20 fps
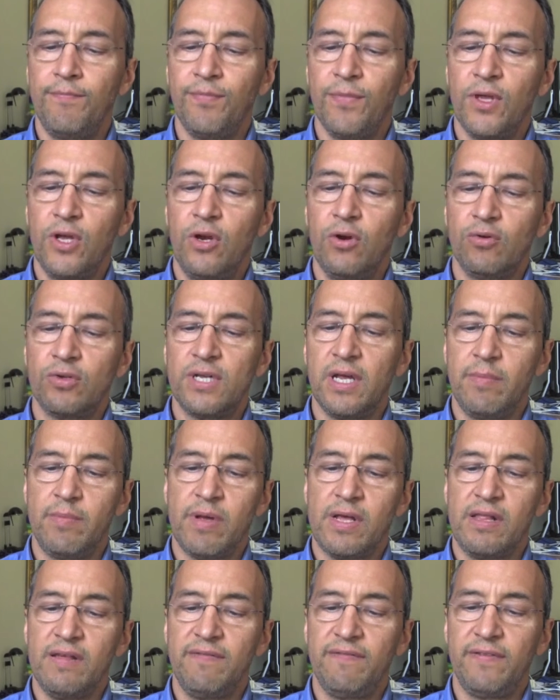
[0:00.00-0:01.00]
You don't
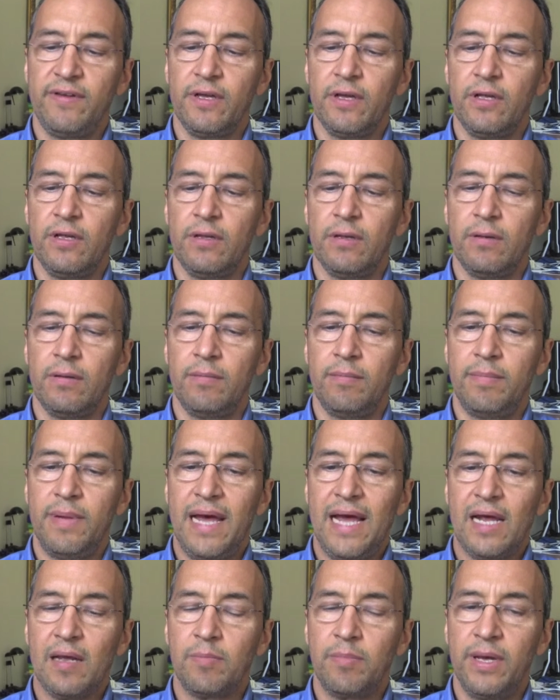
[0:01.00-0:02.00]
typically feel
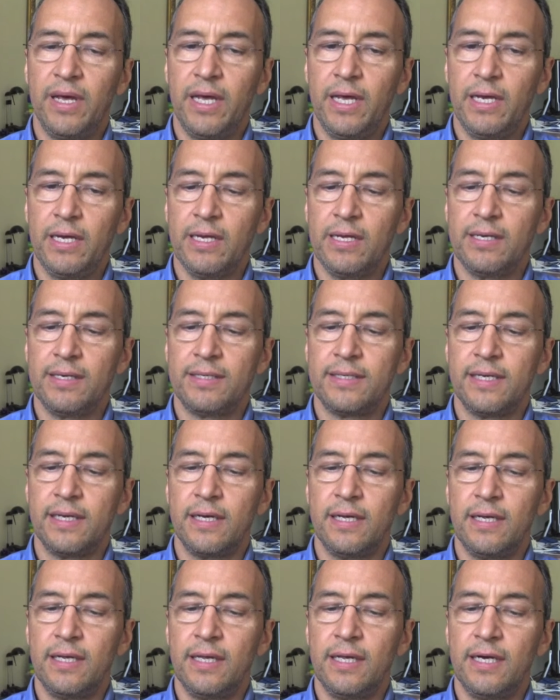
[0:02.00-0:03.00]
back pain
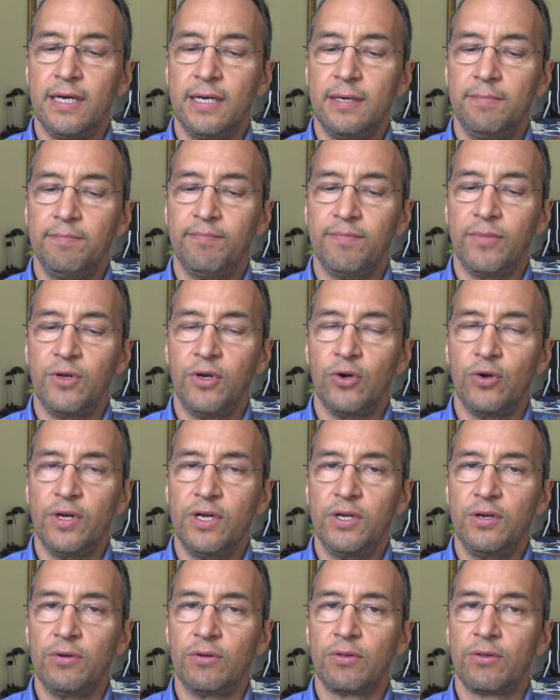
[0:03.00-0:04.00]
until you're in
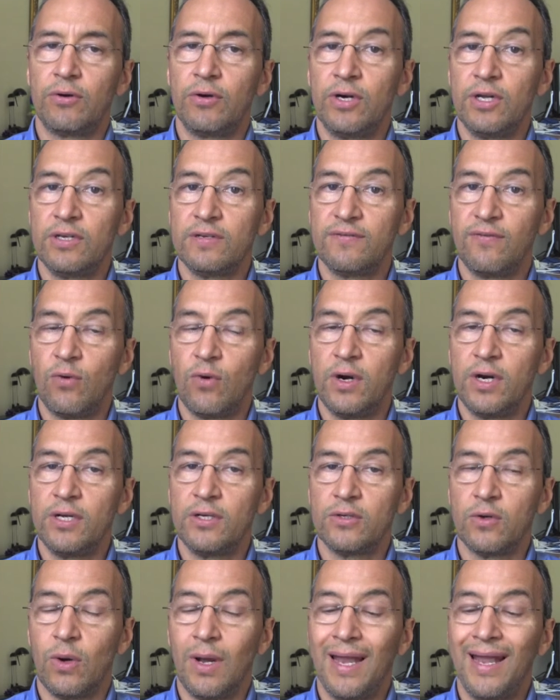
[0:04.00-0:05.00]
your 30s, 40s,
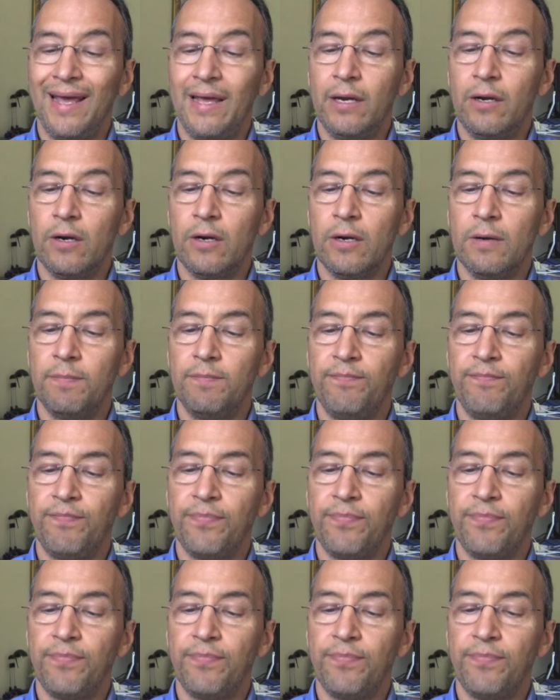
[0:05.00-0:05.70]
or later.